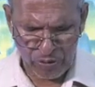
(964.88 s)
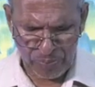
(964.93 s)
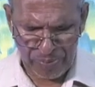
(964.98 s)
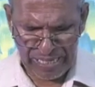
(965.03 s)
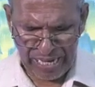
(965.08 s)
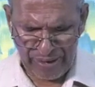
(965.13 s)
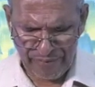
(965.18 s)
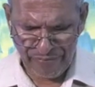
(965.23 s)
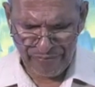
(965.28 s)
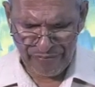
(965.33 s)
to
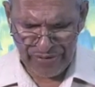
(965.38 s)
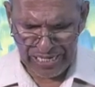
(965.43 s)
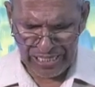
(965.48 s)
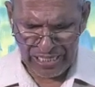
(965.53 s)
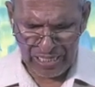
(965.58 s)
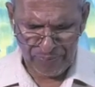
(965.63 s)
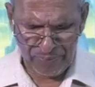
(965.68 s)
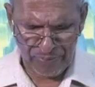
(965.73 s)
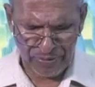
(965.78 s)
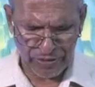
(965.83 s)
be
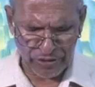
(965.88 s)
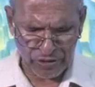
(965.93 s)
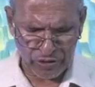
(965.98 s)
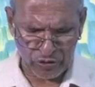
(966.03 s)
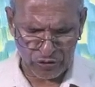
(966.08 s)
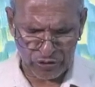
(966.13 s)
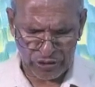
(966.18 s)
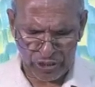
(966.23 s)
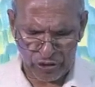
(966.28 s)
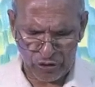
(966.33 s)
available
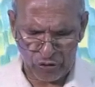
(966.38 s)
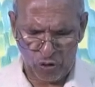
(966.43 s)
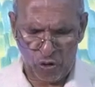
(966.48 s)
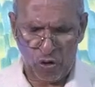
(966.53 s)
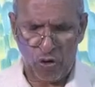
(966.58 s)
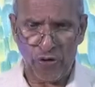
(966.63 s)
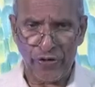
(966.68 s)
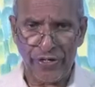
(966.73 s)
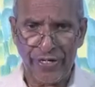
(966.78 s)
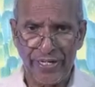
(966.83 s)
to the
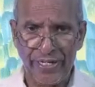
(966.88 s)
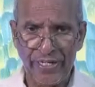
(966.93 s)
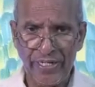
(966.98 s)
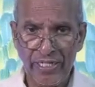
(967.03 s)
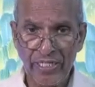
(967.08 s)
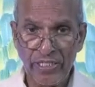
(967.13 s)
Lord